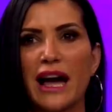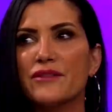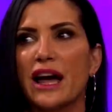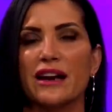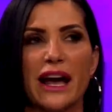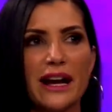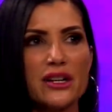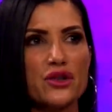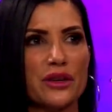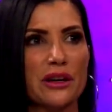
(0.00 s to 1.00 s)
I haven't had a
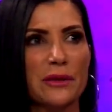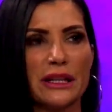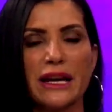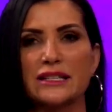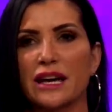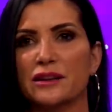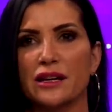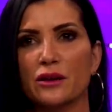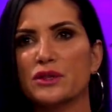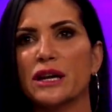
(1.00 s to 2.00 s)
hair trim in like
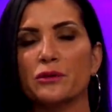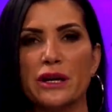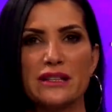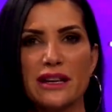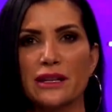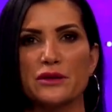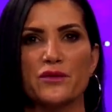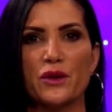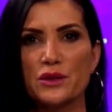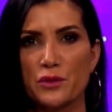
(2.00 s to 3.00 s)
10 weeks. I know
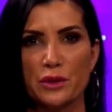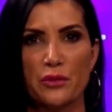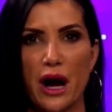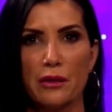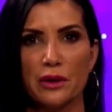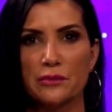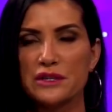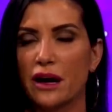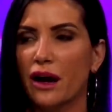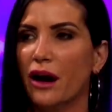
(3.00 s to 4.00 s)
it's first world
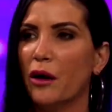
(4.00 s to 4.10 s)
problems,